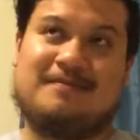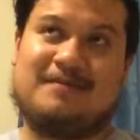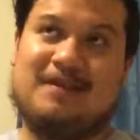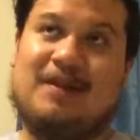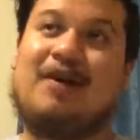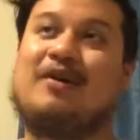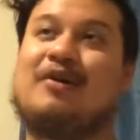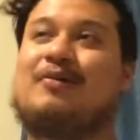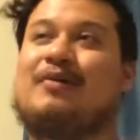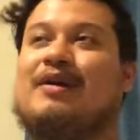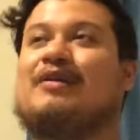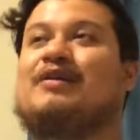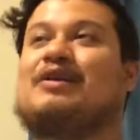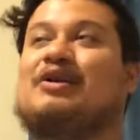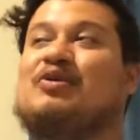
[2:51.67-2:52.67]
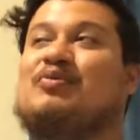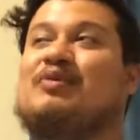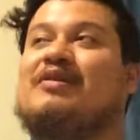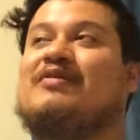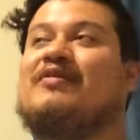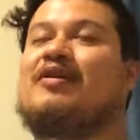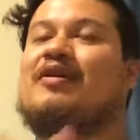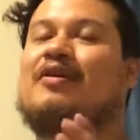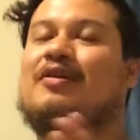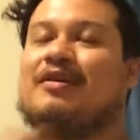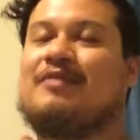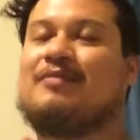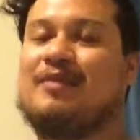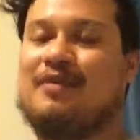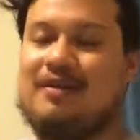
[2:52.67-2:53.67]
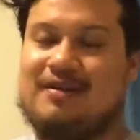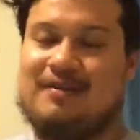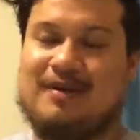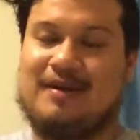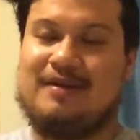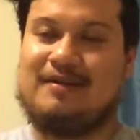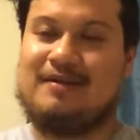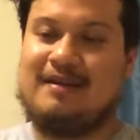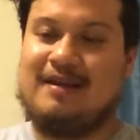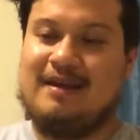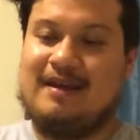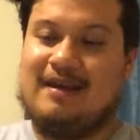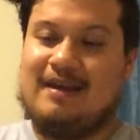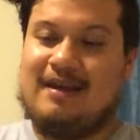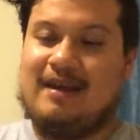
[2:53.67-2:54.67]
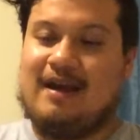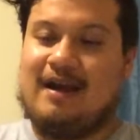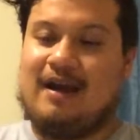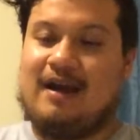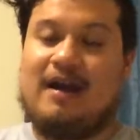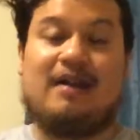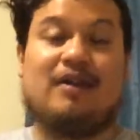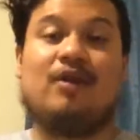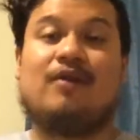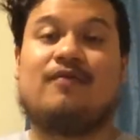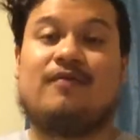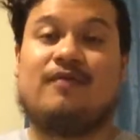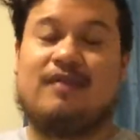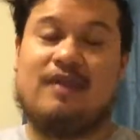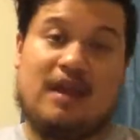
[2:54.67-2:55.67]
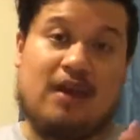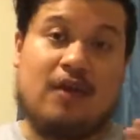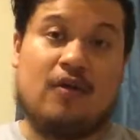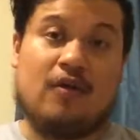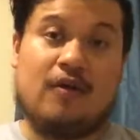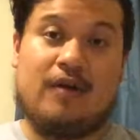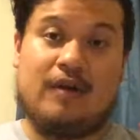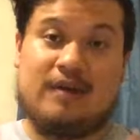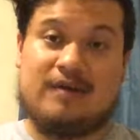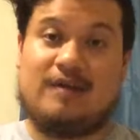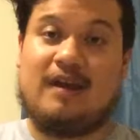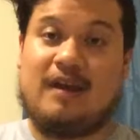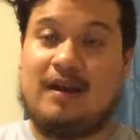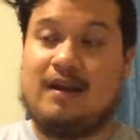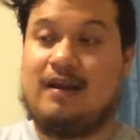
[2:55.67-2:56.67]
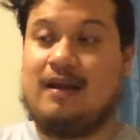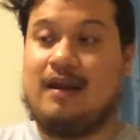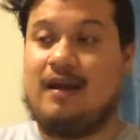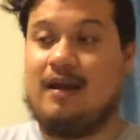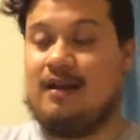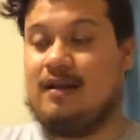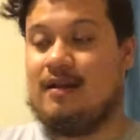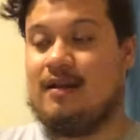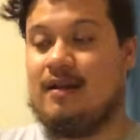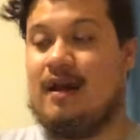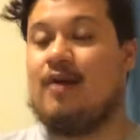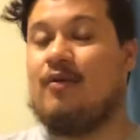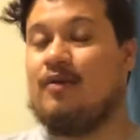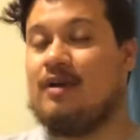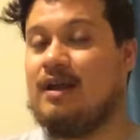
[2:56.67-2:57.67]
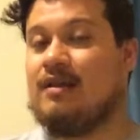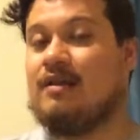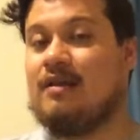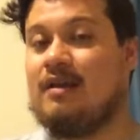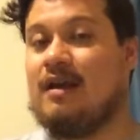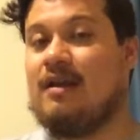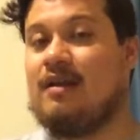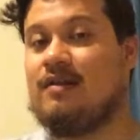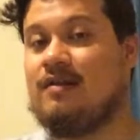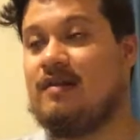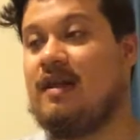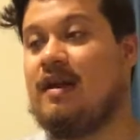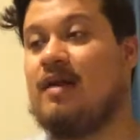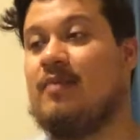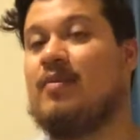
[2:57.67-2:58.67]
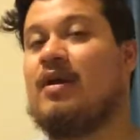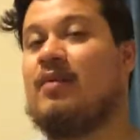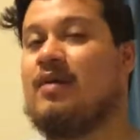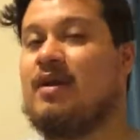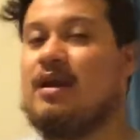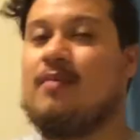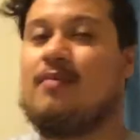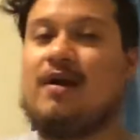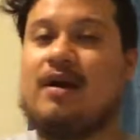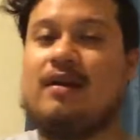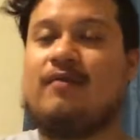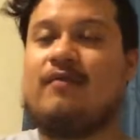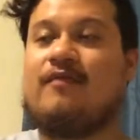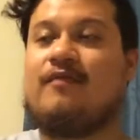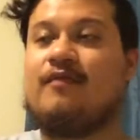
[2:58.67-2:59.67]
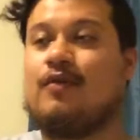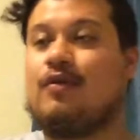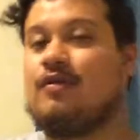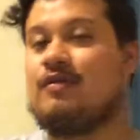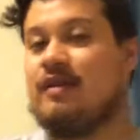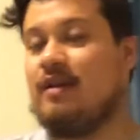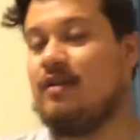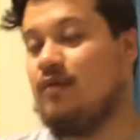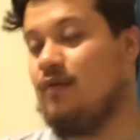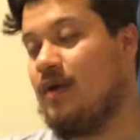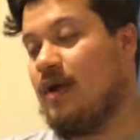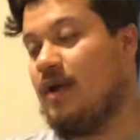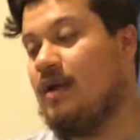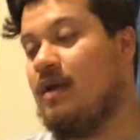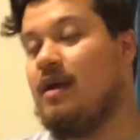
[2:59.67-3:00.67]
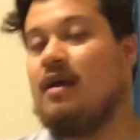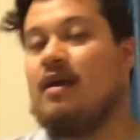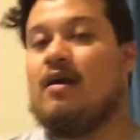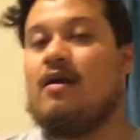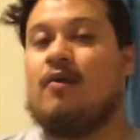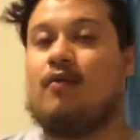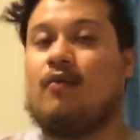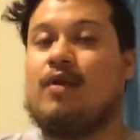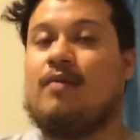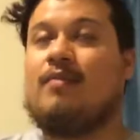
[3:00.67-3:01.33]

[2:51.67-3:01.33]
talk about a little bit of her experience, because I love seeing her excited, and I'll get to that in a second, but I want to get mine first out of the way. We